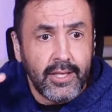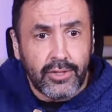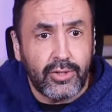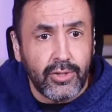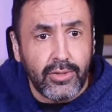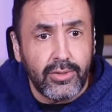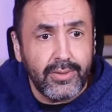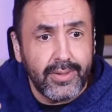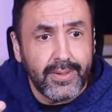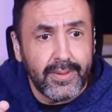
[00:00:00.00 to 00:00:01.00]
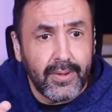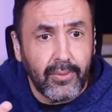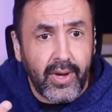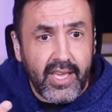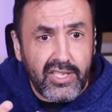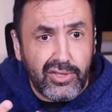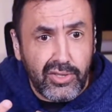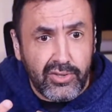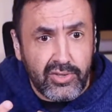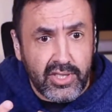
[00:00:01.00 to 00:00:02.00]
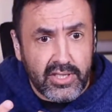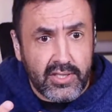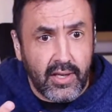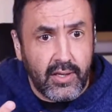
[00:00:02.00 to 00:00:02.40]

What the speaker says: two ways to use these